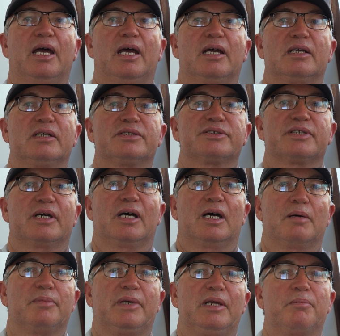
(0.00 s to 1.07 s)
has
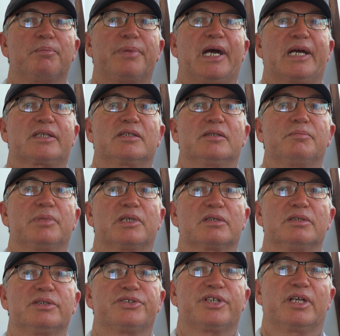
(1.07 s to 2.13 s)
impacted,
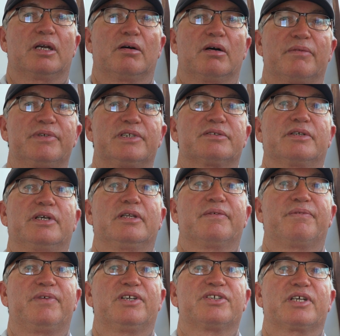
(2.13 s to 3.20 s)
because, you know, obviously
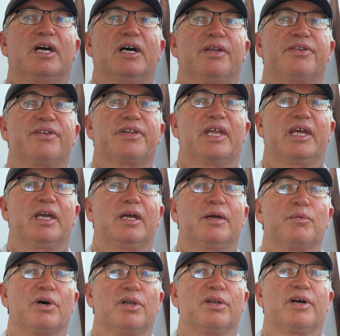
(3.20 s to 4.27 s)
the fish aren't
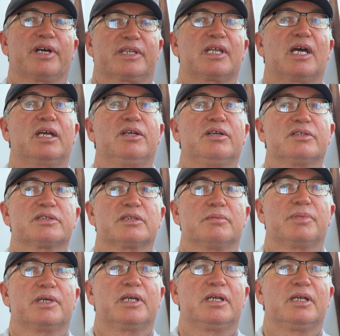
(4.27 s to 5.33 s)
there like they used to
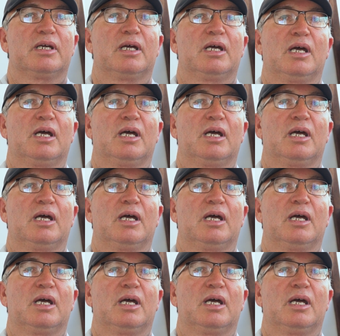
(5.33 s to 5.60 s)
be,